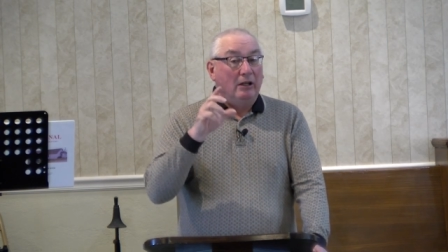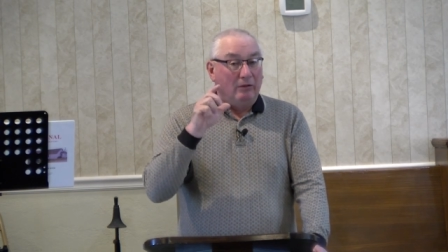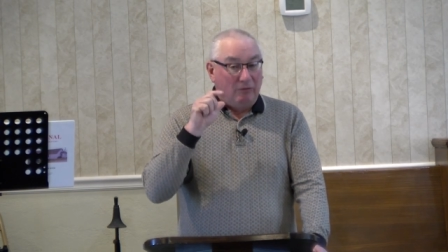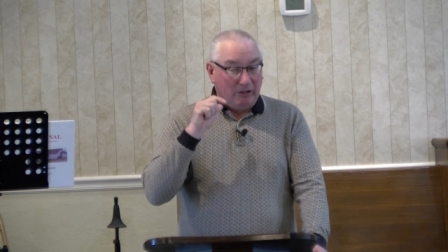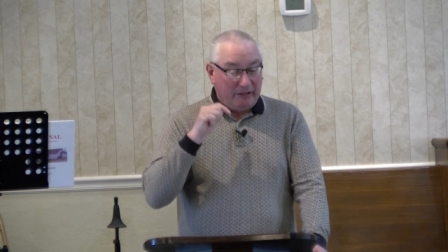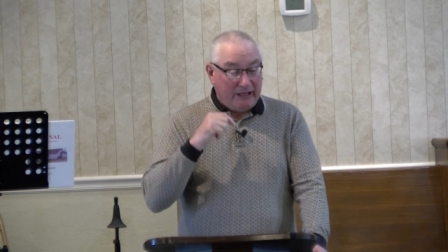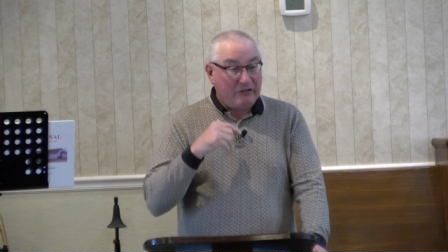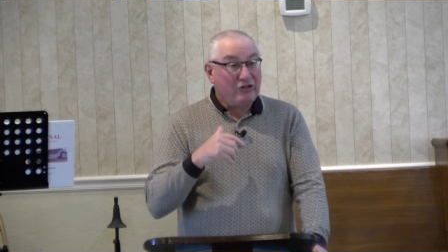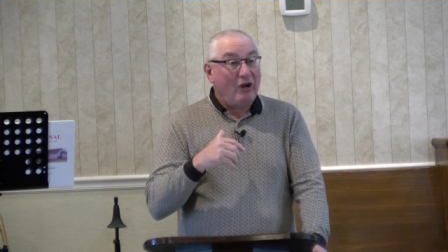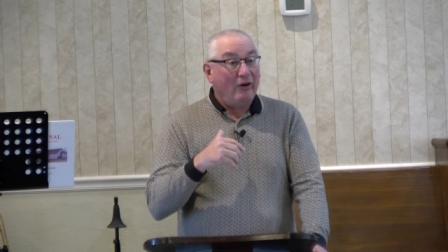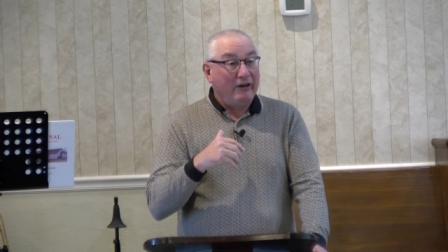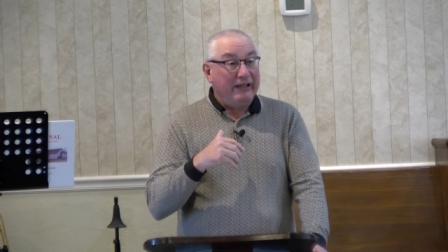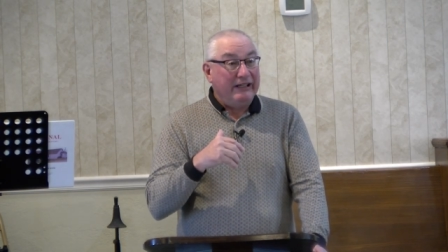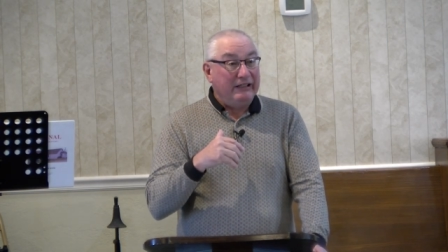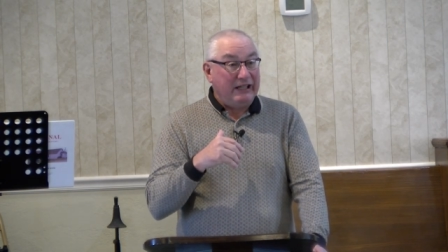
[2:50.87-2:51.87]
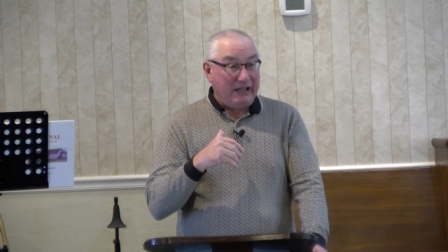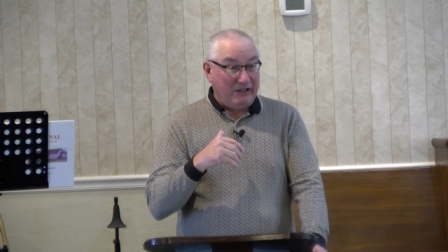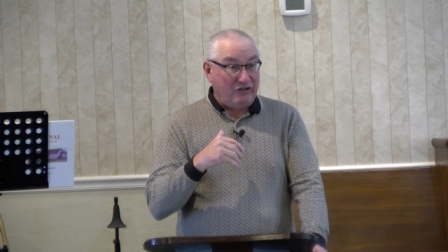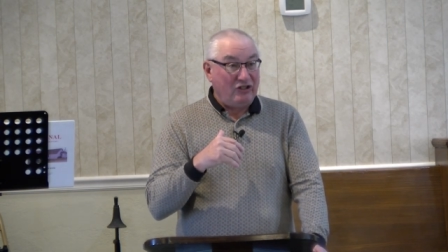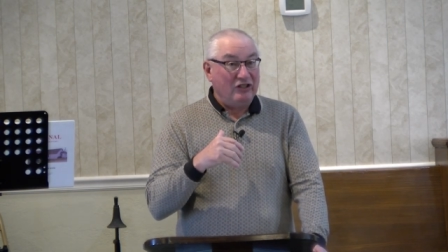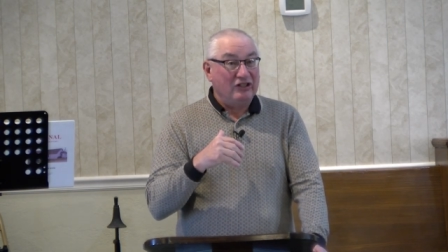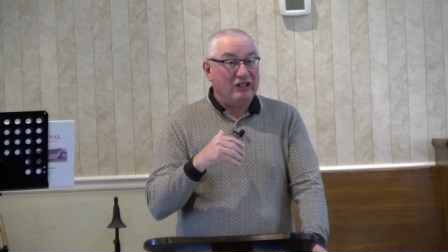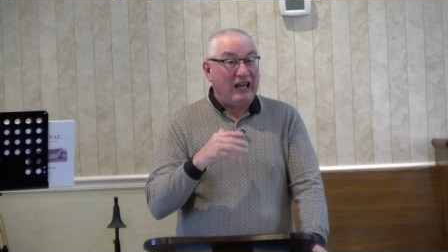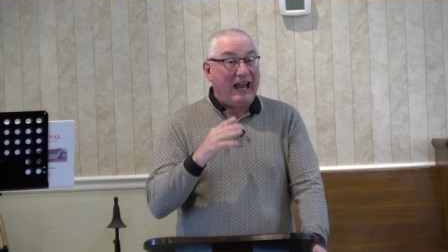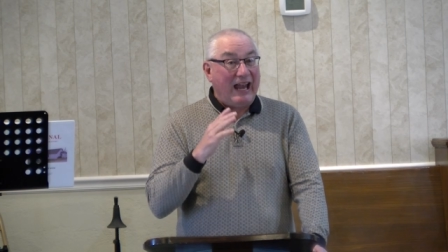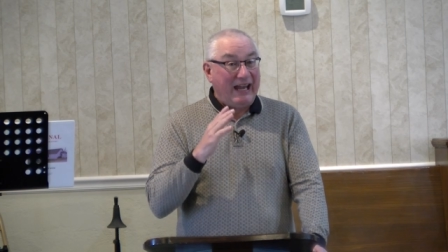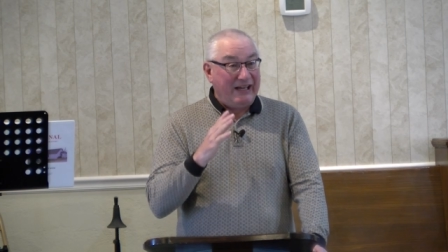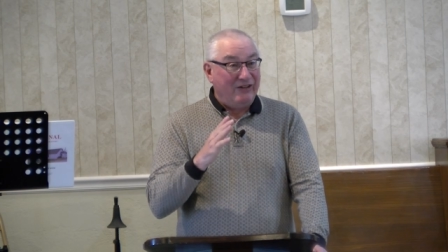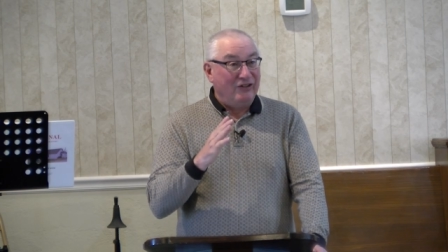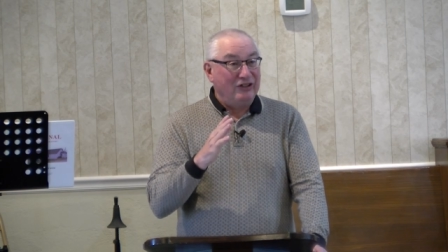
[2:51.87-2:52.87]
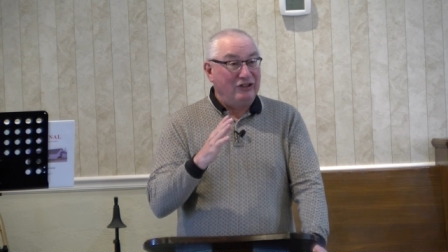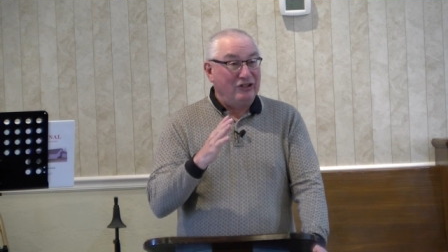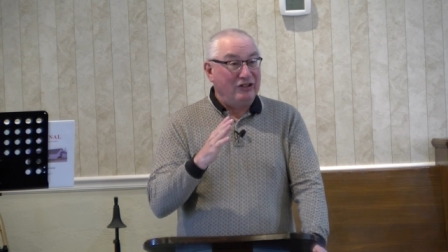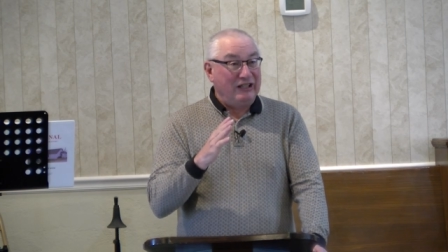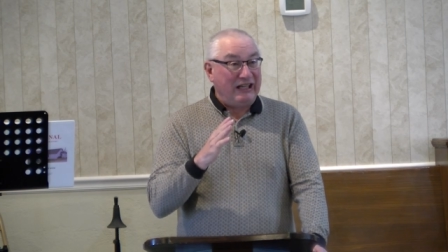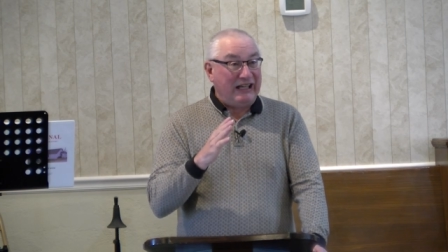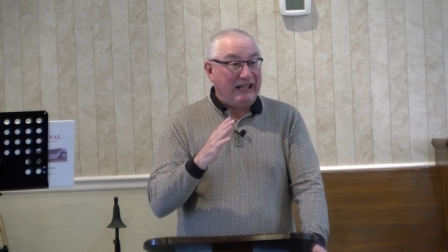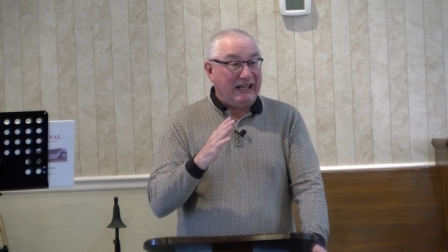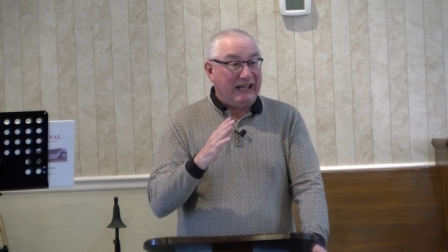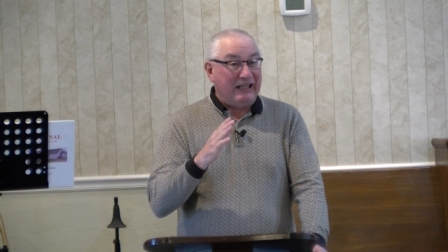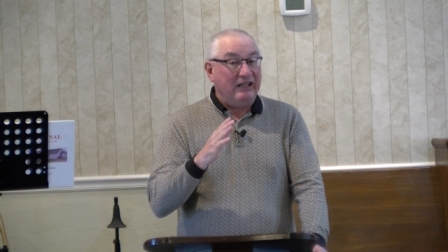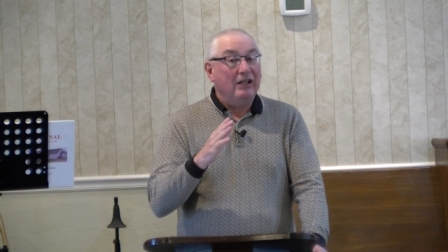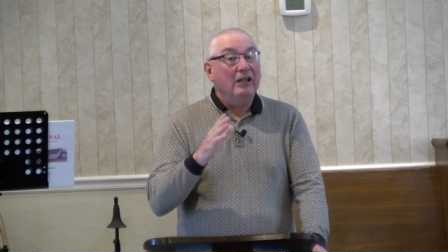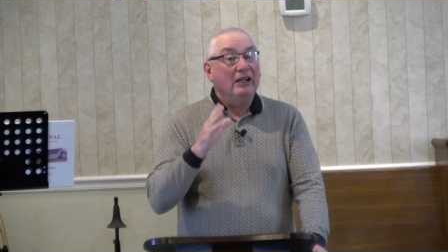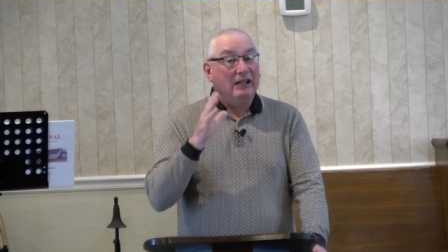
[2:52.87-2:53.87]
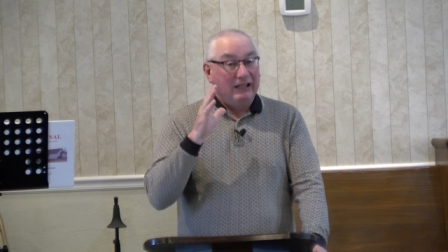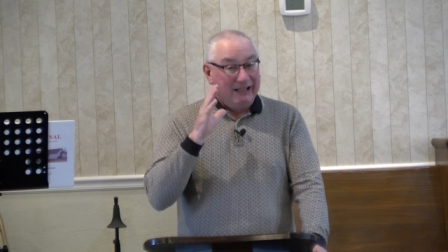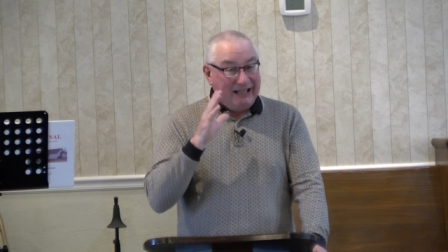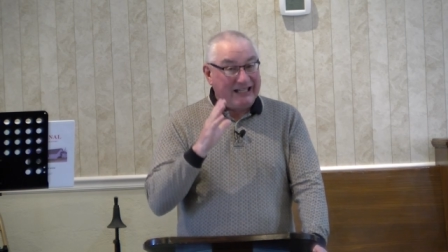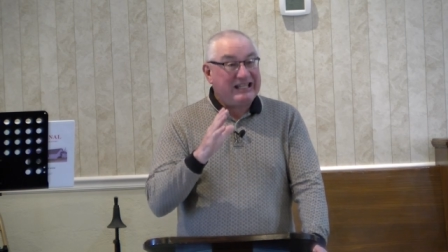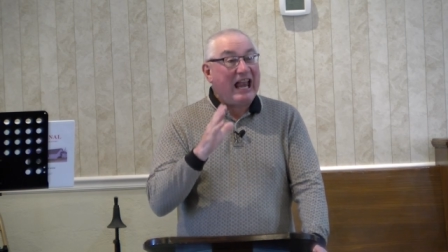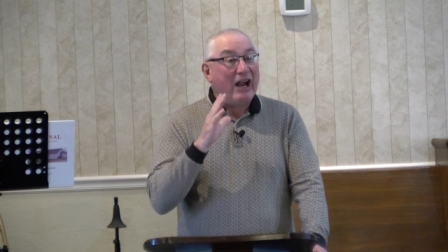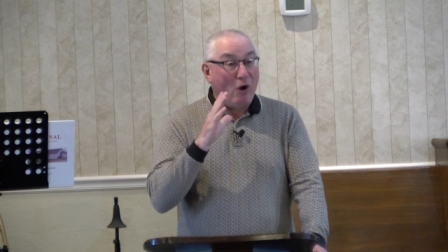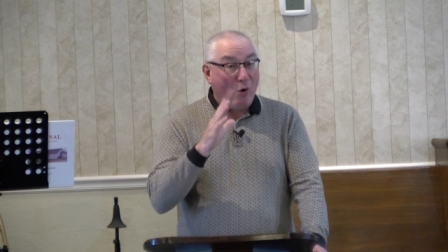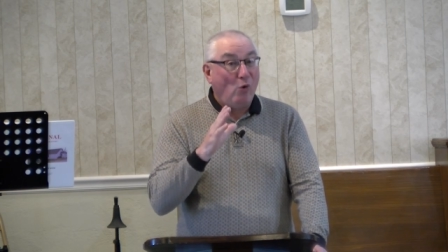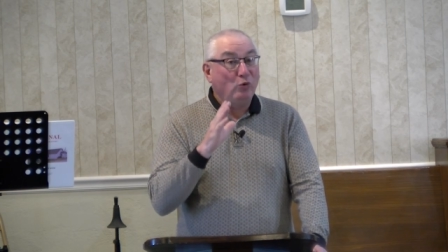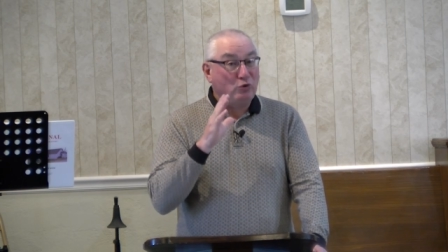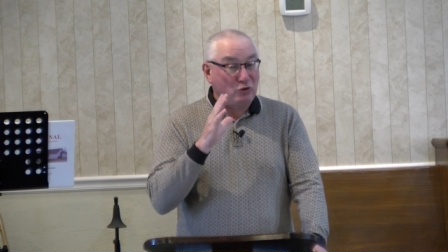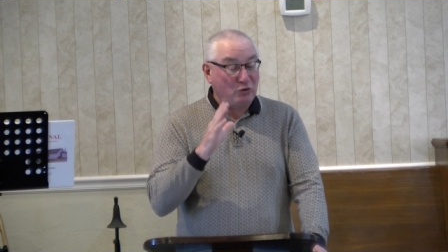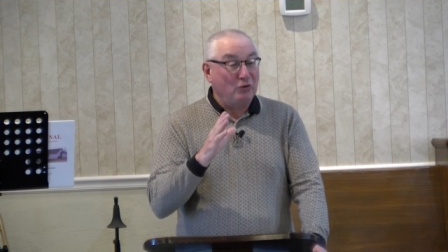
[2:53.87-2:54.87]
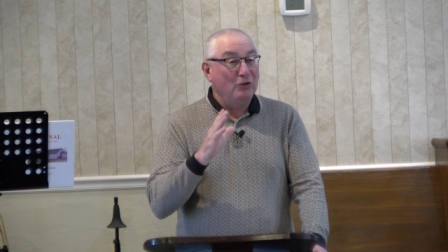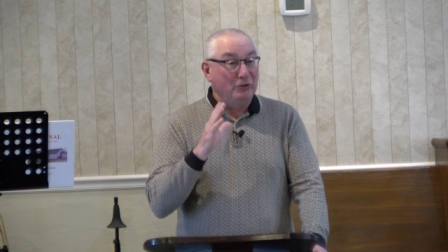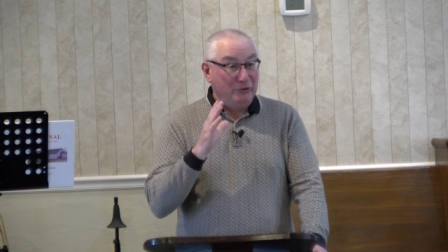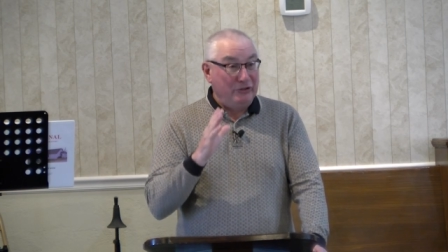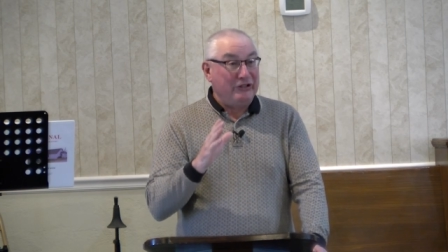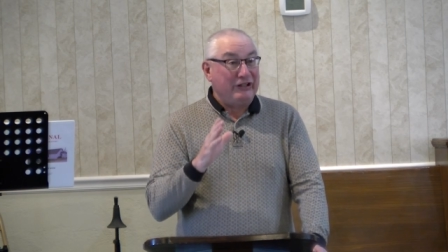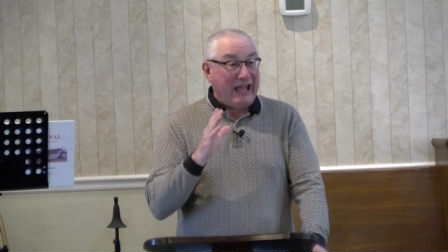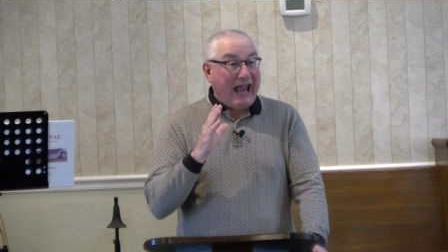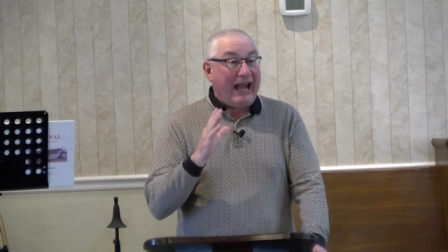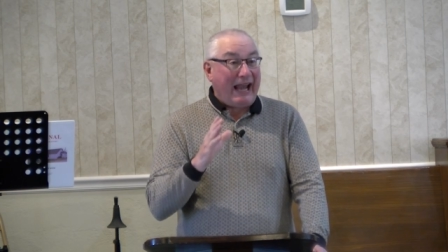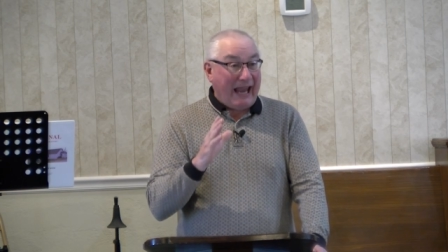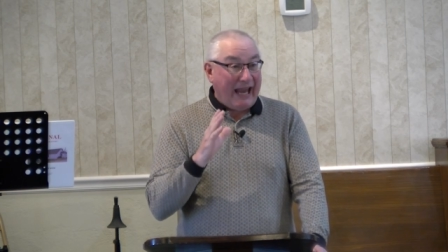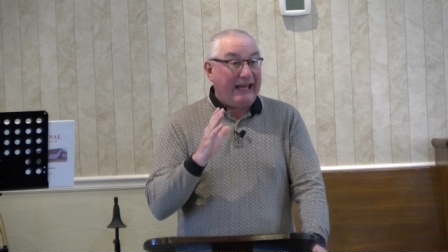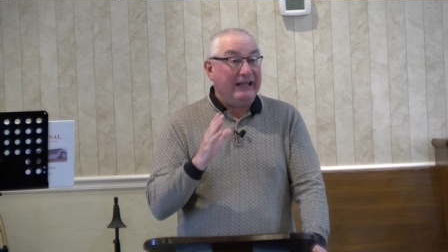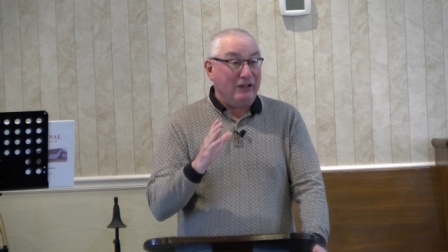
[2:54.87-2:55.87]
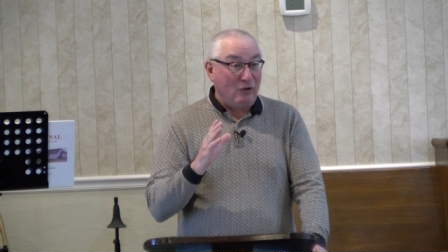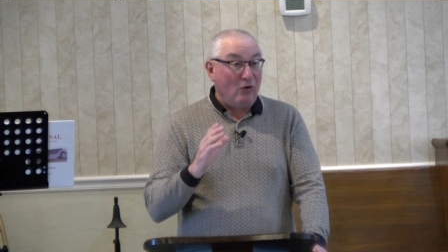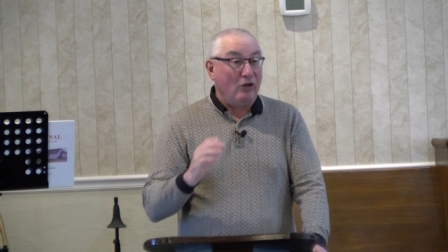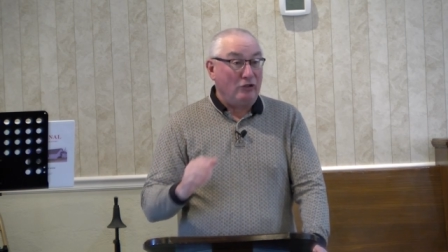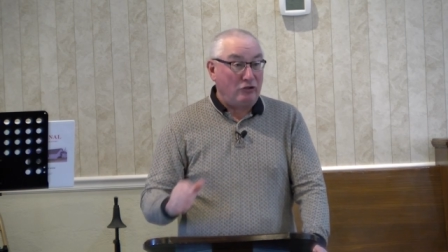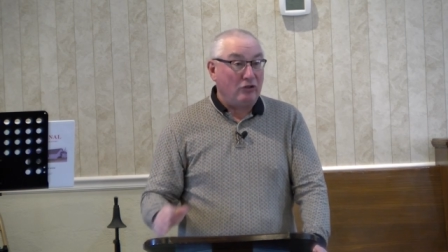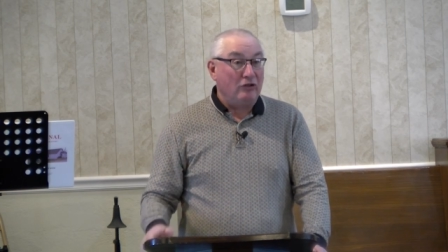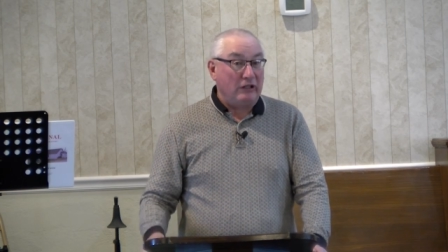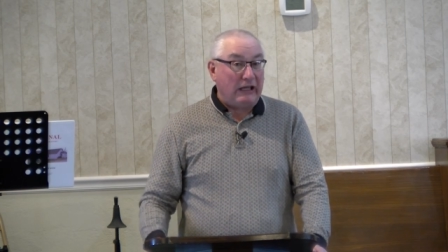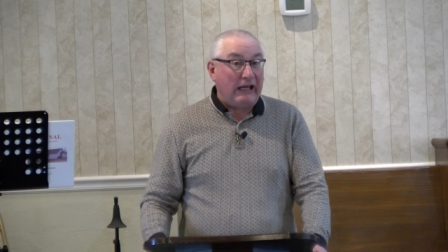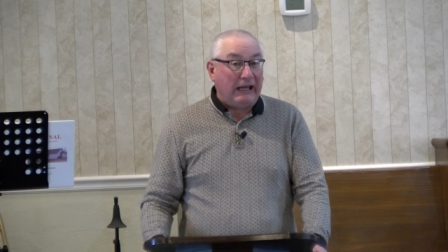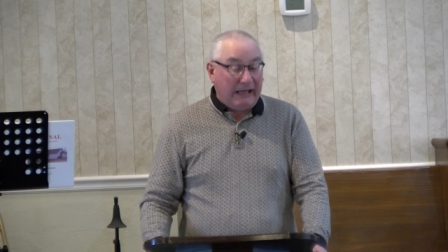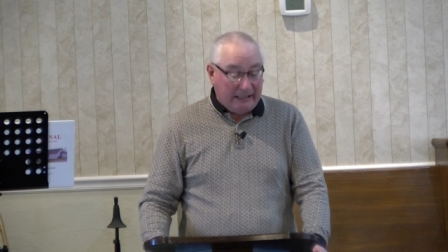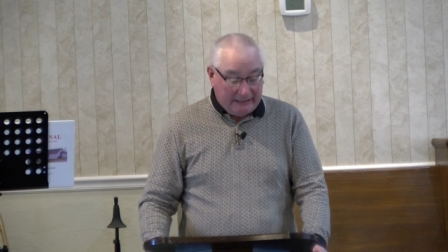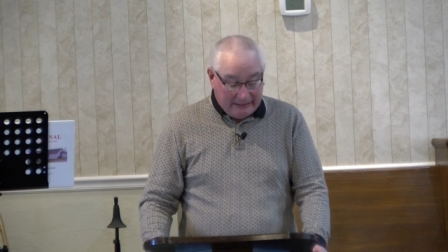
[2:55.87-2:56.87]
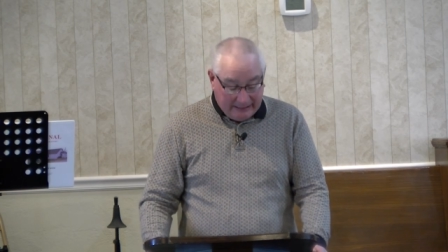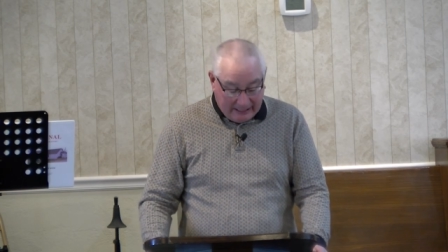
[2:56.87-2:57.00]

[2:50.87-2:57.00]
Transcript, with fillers: Well, that's our intentions to hang on to the end. Let's hold true to that, hanging on to the end.